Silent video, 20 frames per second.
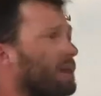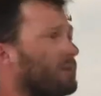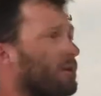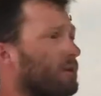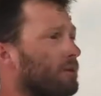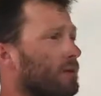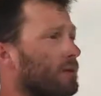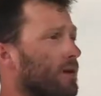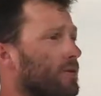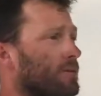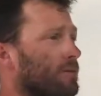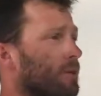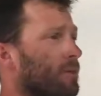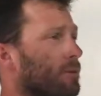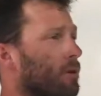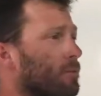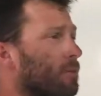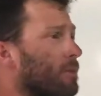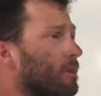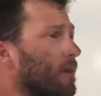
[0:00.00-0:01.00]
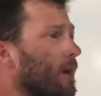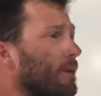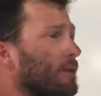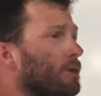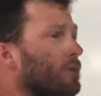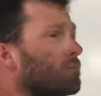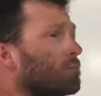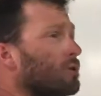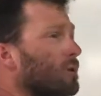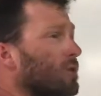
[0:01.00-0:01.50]
on the race committee boat, the line
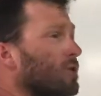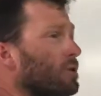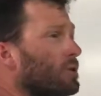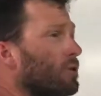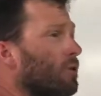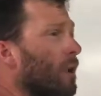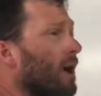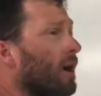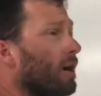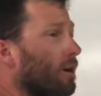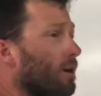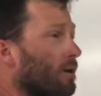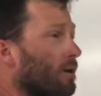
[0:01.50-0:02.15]
looked pretty square.